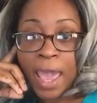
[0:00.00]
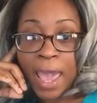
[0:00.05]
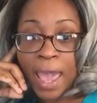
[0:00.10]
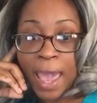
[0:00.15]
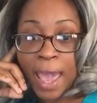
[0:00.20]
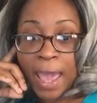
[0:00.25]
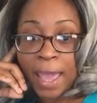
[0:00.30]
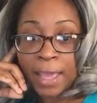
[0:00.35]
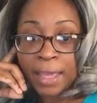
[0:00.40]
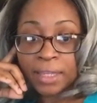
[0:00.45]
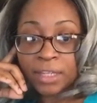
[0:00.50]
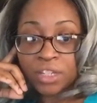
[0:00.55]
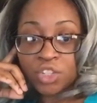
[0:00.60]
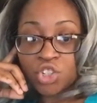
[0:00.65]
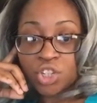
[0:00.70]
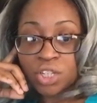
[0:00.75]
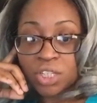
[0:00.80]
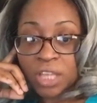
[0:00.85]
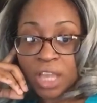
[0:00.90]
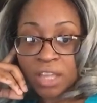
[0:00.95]
And
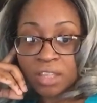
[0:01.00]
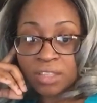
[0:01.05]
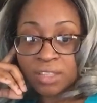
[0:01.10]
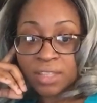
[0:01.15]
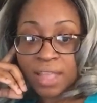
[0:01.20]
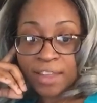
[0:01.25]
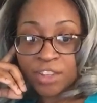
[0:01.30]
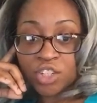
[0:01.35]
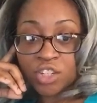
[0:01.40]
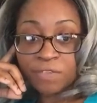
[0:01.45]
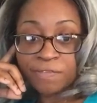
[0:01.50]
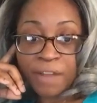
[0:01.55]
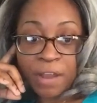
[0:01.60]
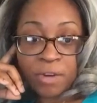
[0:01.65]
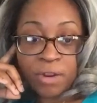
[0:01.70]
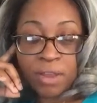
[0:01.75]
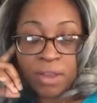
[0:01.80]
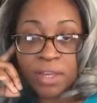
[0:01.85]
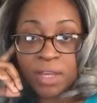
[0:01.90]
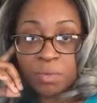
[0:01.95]
she says that she
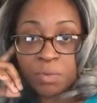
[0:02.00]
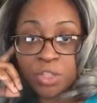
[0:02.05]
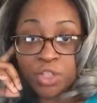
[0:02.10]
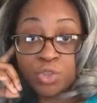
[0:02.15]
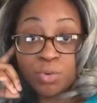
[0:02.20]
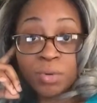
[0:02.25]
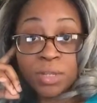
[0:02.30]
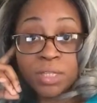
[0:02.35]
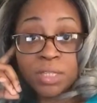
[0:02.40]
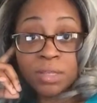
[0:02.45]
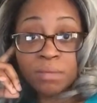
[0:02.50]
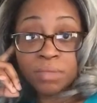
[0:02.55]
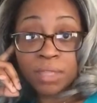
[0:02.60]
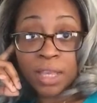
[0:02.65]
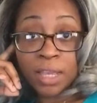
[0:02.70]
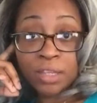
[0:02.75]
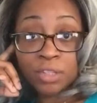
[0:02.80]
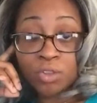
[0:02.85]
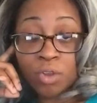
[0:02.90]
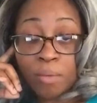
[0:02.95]
found out he was doing something.